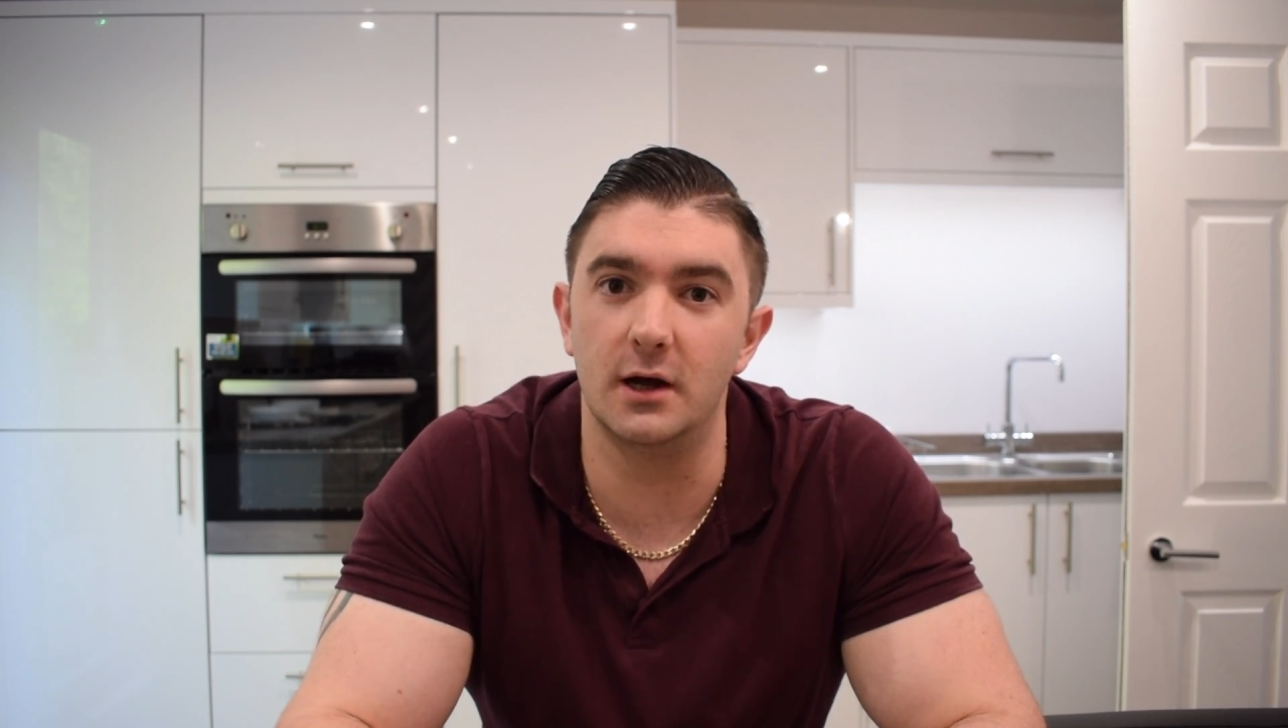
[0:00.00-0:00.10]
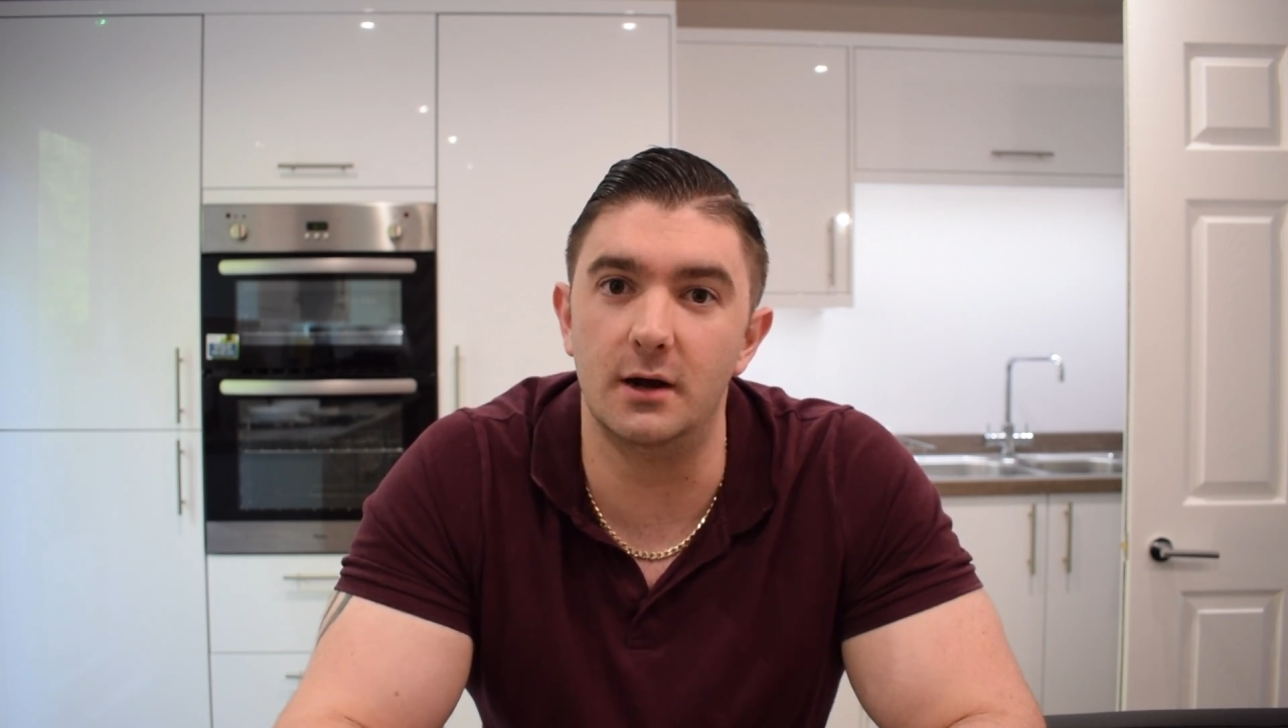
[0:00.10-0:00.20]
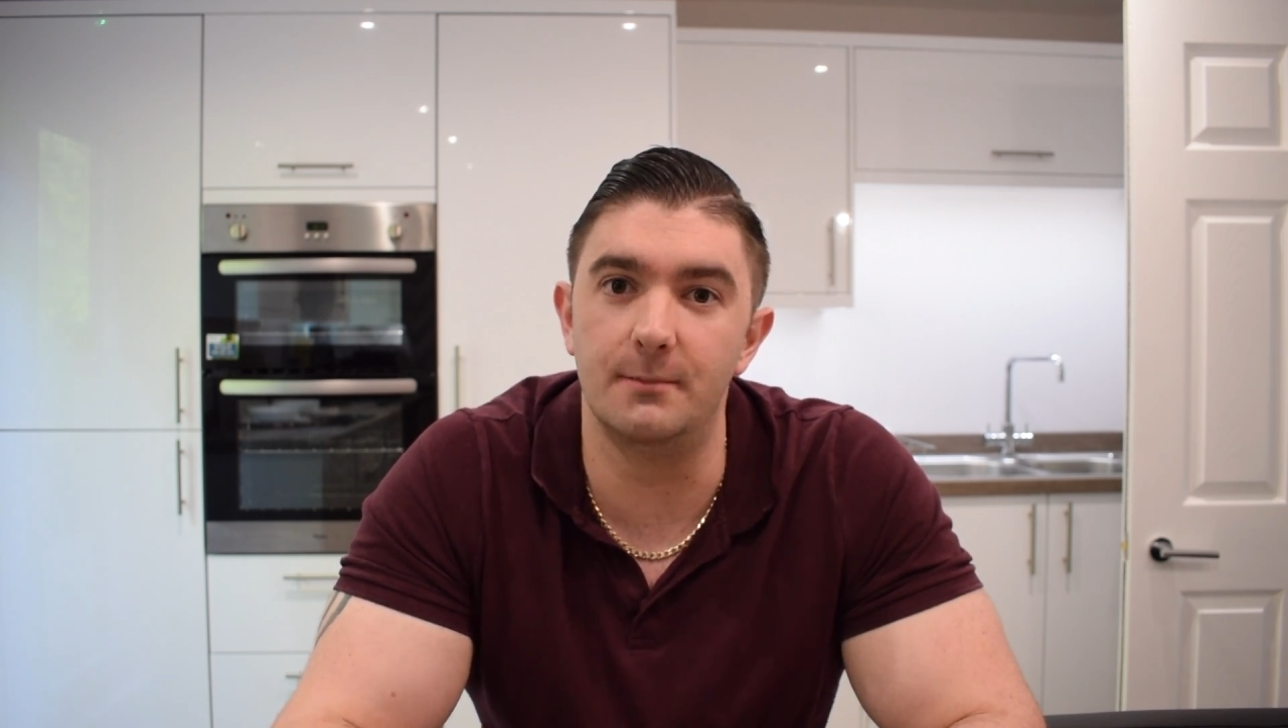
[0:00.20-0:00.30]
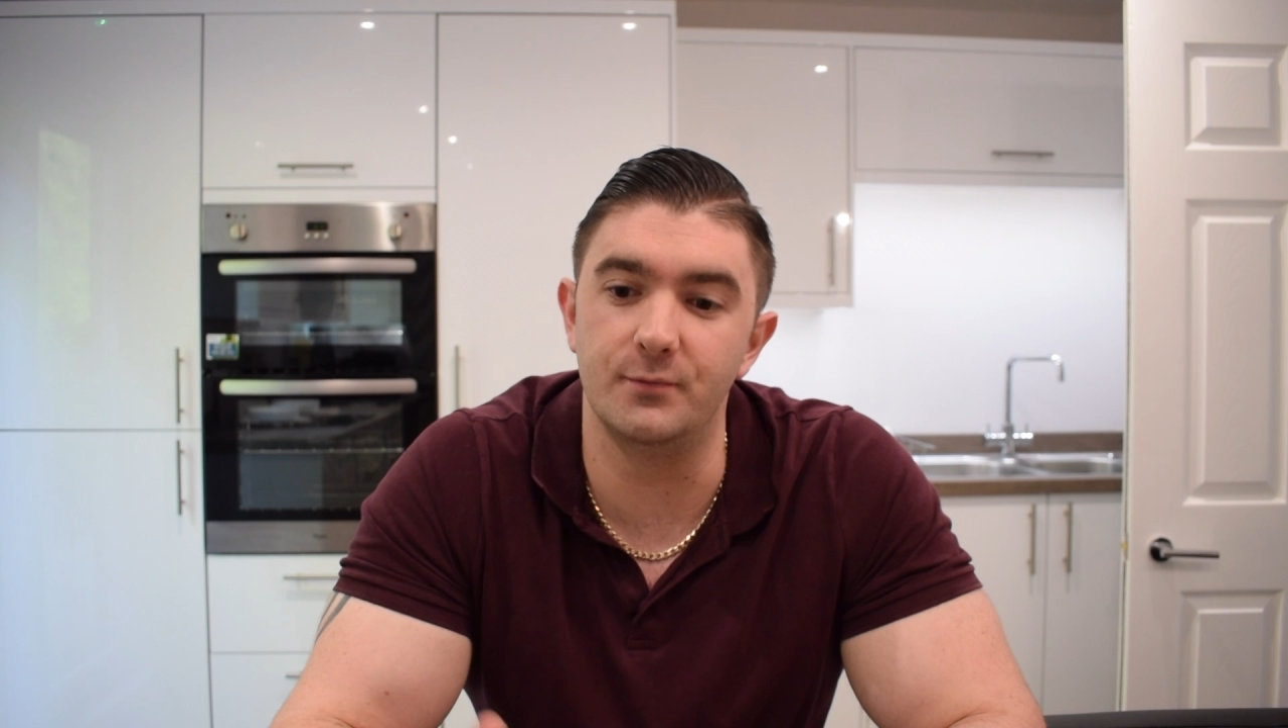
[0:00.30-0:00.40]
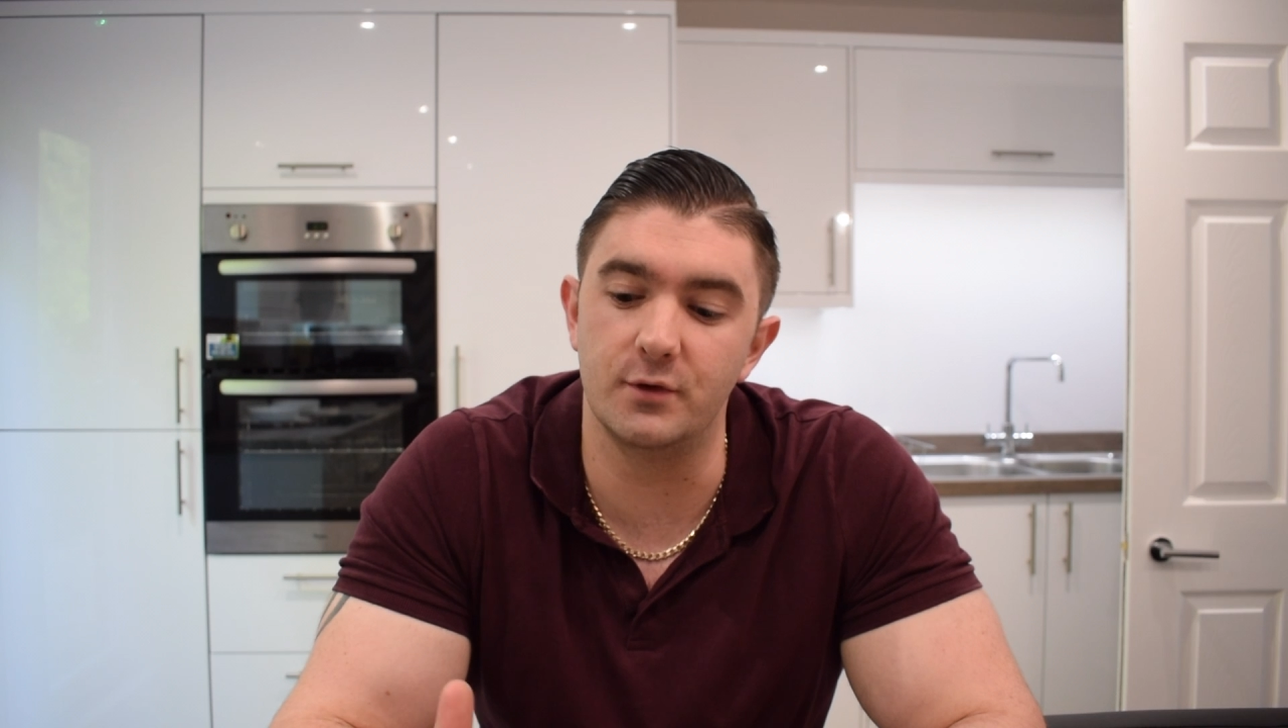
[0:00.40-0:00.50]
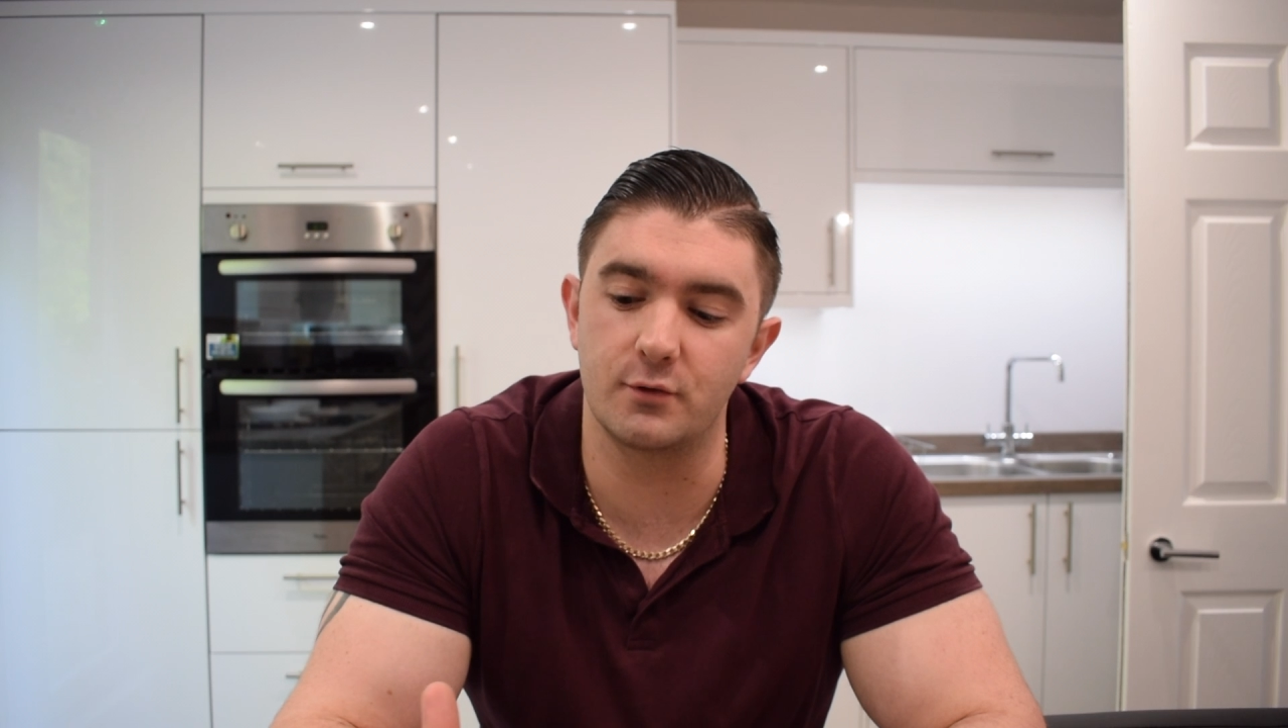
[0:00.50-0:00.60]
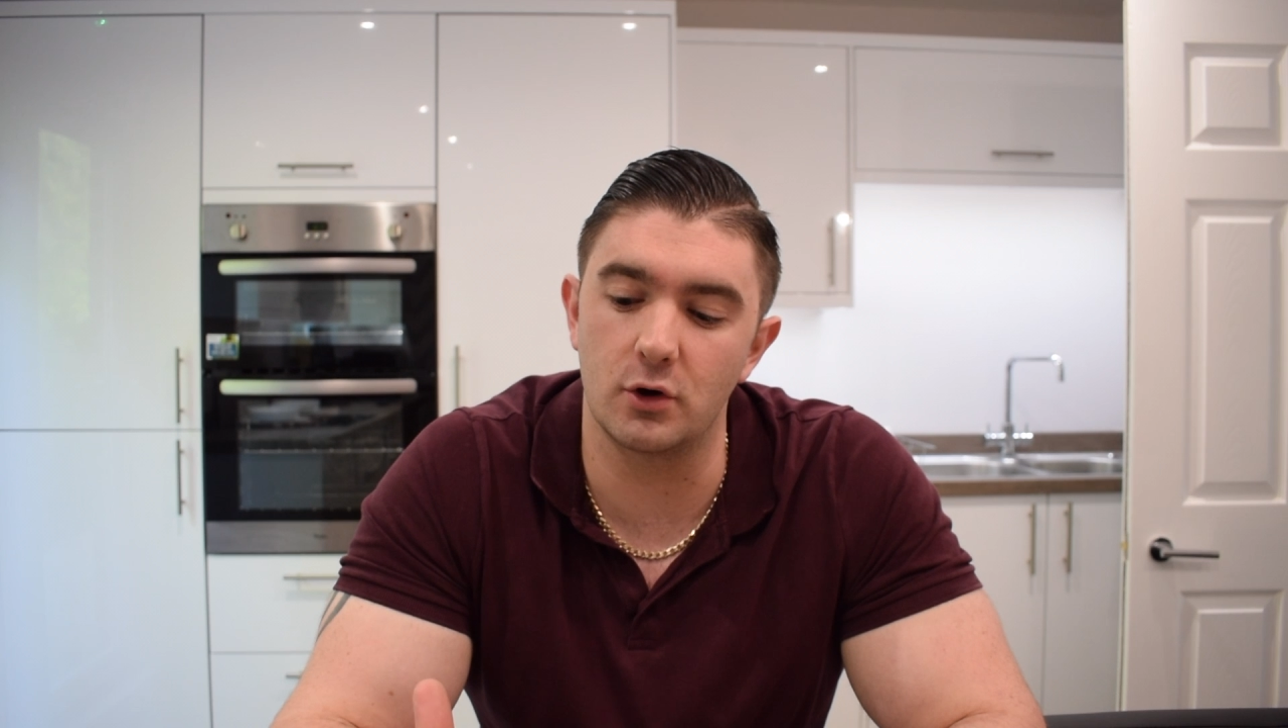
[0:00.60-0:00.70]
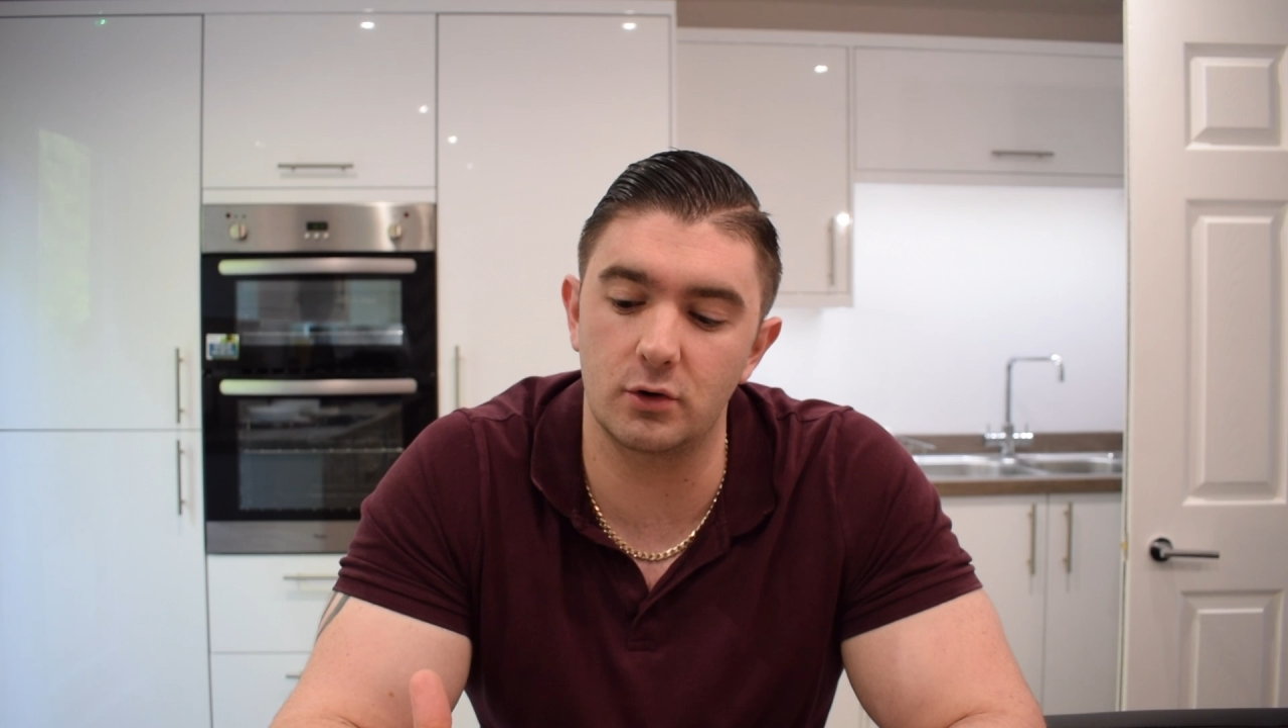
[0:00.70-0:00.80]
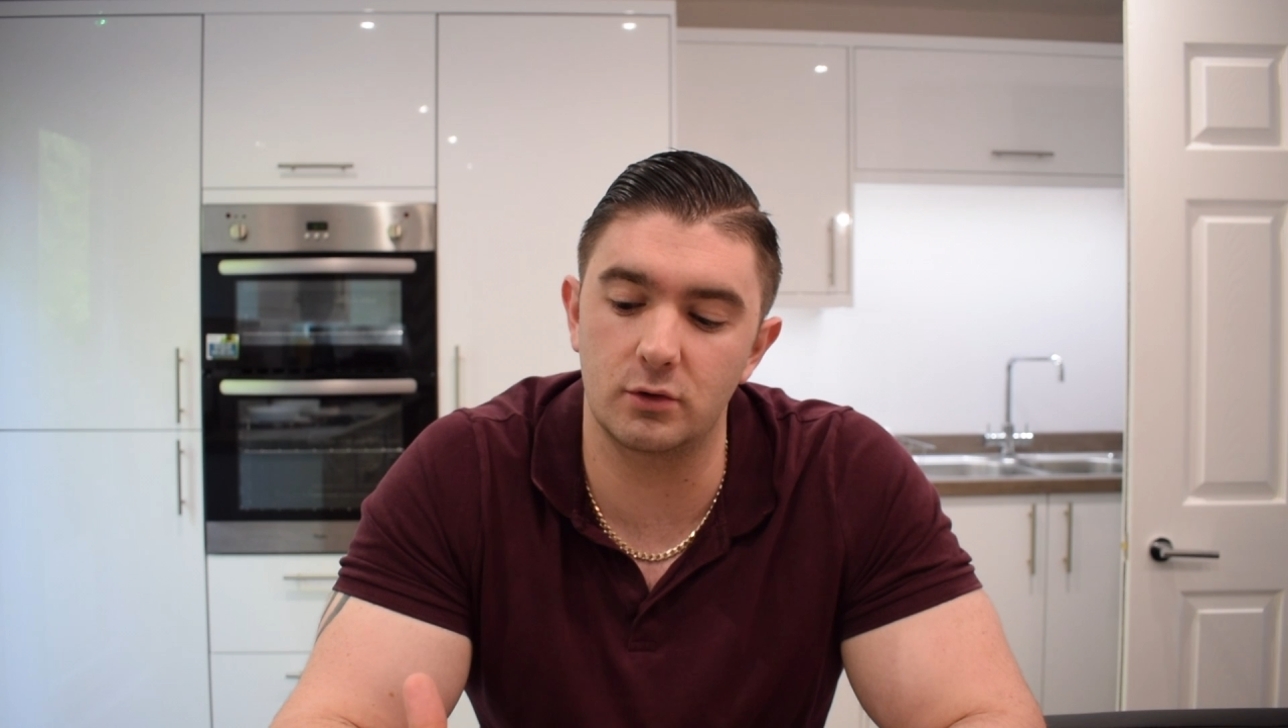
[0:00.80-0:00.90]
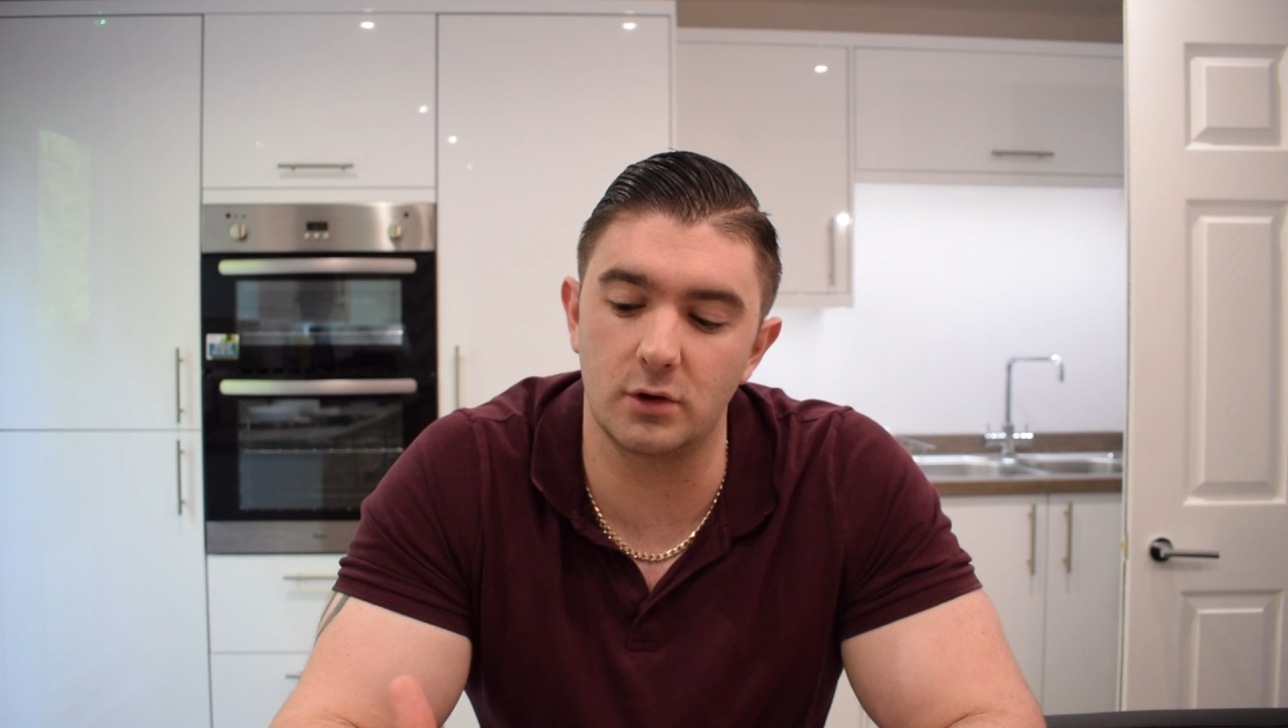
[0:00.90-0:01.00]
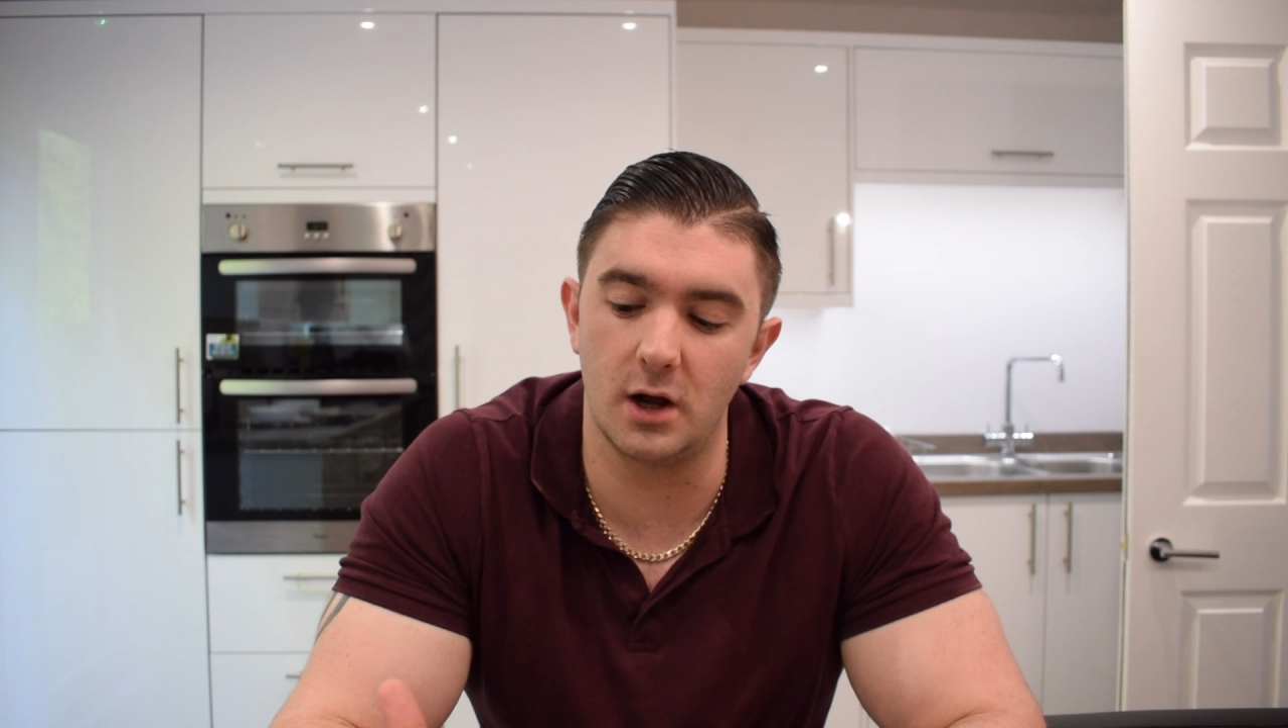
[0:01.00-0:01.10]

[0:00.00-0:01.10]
you've got